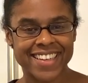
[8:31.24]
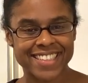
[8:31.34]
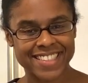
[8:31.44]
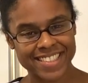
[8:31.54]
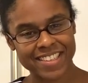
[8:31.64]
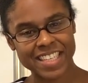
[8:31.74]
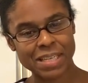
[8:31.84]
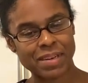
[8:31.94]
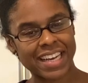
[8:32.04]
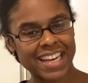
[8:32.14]
To start getting
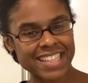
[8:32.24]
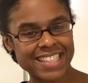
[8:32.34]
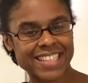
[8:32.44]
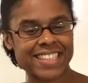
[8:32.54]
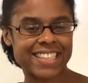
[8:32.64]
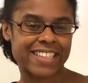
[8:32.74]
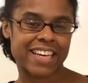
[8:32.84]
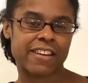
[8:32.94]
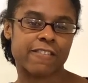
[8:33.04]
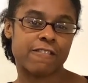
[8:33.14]
my hands dirty and
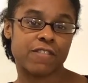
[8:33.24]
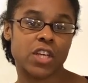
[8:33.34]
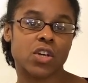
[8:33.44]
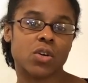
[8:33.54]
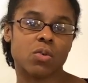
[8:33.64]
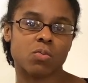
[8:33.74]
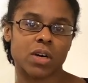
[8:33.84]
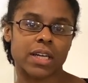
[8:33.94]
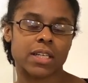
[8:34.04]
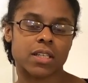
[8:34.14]
kind of feel
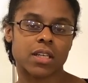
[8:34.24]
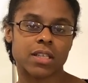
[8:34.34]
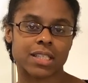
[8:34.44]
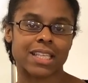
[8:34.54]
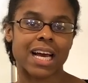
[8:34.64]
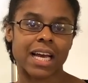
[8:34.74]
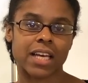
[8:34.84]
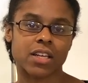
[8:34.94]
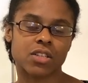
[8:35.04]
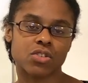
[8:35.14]
what it's like
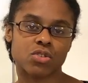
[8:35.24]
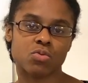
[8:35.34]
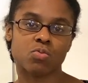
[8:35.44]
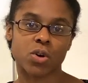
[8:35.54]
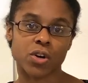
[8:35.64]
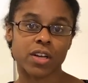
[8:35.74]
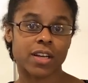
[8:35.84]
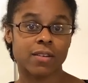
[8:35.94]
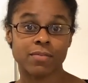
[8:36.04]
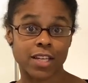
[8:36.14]
to work
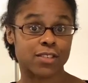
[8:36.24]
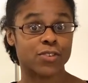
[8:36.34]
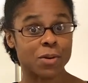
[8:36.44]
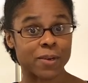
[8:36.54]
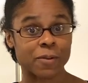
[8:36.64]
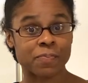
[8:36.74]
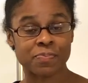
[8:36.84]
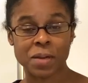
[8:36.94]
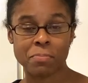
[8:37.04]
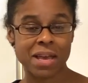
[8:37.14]
as a farmer.
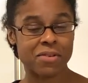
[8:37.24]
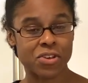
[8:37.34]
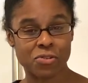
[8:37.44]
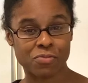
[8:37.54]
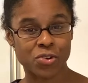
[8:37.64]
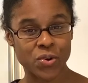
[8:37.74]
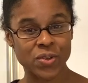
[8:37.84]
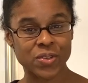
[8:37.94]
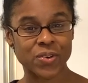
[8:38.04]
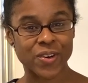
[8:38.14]
Maybe you'll grow a
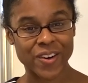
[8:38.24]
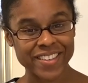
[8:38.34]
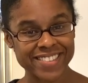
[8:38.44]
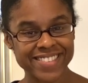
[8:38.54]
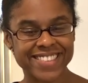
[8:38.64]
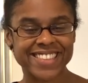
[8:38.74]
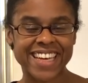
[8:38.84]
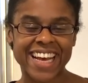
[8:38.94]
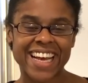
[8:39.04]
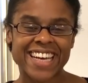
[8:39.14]
little garden and
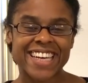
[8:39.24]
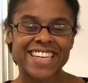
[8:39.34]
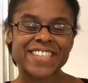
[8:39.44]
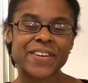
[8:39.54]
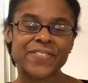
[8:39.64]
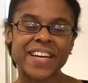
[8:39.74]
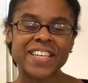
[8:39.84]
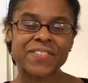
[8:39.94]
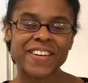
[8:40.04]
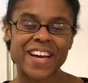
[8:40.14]
and so find
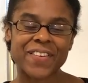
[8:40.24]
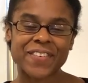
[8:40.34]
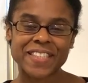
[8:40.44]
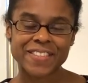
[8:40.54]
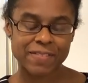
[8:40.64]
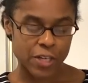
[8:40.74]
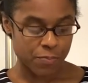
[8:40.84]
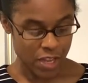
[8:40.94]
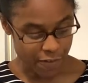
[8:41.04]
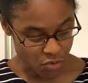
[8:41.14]
out what God wants from
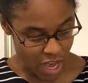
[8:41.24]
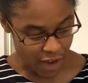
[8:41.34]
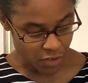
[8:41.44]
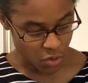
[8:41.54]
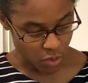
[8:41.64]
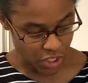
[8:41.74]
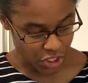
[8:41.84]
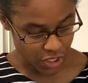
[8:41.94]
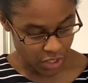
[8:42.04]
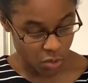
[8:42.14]
you. If you have your
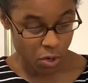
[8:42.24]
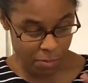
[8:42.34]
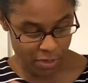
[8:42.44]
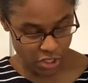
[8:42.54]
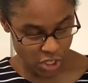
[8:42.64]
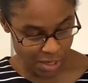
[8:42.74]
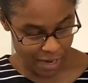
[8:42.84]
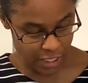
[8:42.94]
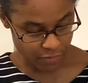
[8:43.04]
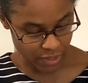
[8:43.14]
worksheet, your workbook, turn to
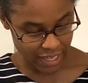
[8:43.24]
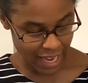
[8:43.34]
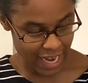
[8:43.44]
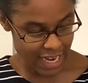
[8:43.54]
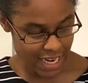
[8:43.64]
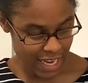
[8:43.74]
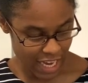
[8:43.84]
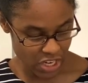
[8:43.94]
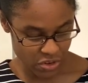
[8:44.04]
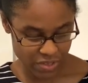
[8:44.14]
page 48
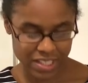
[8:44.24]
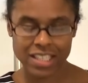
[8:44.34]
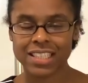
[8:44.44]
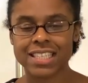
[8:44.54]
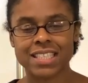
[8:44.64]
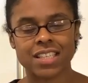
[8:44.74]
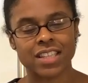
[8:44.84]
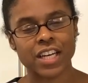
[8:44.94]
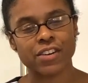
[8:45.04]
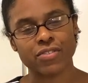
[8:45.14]
and you'll see listed
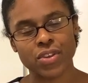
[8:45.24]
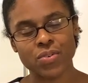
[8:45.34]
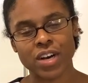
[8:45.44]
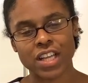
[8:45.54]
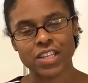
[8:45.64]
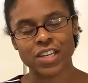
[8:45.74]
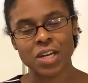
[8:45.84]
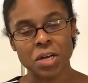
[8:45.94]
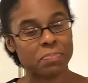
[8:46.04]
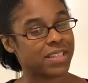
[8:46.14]
there a few other
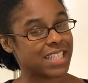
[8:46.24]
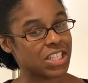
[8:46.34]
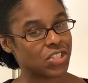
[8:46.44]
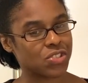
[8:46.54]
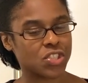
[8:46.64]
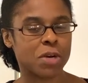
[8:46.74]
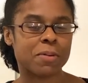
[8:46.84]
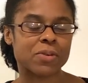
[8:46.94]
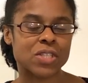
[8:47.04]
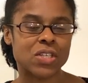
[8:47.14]
potential job
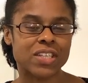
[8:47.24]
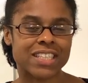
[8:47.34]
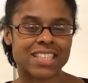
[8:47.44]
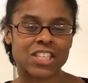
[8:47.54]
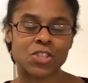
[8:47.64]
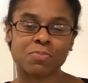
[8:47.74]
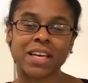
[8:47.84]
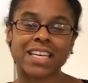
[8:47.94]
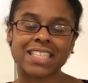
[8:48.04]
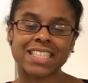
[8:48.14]
opportunities that you may
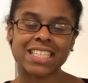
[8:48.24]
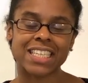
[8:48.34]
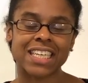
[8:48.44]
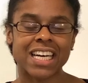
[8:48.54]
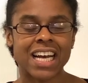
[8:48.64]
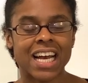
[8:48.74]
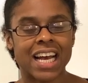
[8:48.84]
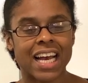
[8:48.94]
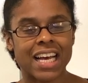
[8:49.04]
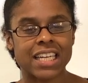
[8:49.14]
consider
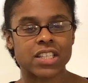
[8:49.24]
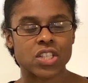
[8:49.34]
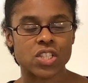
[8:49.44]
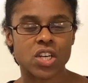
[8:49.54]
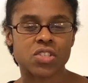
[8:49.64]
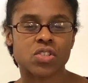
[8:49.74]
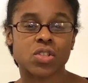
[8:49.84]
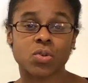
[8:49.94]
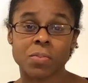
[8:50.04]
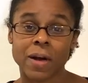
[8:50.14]
and start talking to the
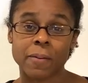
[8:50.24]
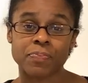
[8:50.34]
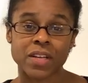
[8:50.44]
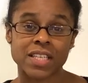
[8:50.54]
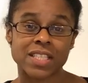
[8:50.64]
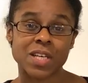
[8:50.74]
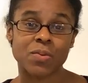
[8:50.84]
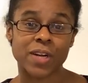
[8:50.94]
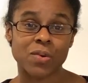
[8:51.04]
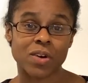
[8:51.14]
Lord about, see
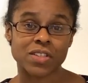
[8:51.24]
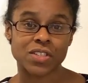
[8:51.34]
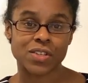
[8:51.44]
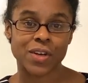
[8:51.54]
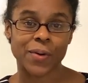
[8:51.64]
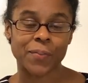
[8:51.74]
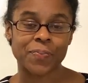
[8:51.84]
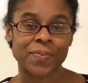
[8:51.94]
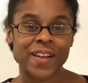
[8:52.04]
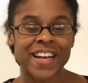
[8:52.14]
where He wants you to go.
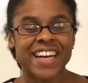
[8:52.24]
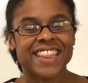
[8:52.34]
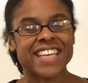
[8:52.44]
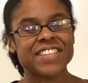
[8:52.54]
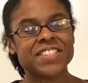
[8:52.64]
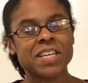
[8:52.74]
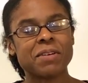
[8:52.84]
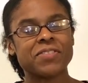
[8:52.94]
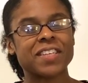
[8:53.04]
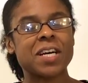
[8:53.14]
Thank you so
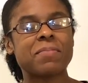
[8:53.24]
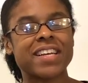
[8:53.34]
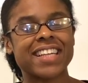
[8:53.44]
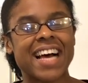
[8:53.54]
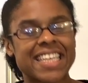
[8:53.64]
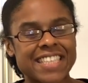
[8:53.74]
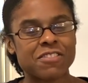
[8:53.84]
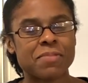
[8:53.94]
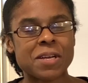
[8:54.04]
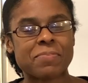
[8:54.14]
much for coming to class and for
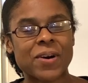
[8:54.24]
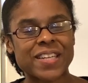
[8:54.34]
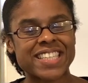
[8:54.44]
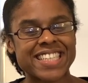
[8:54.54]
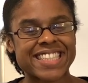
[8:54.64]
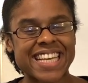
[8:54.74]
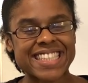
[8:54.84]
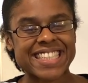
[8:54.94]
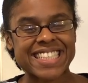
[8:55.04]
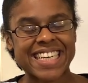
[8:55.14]
being a part of today's
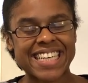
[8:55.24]
lesson.